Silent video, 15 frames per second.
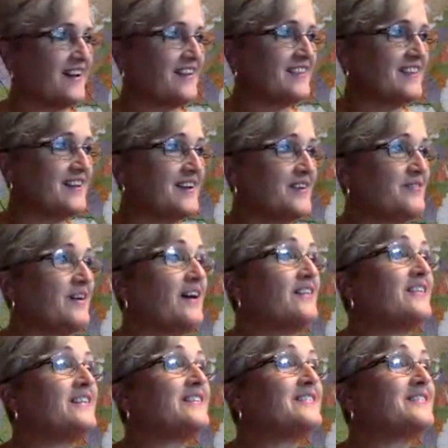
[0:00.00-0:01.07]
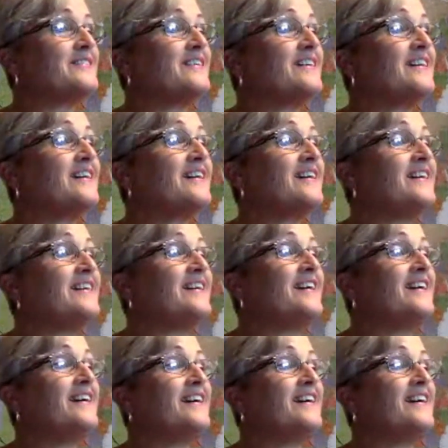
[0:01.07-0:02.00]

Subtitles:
Got to think about this one.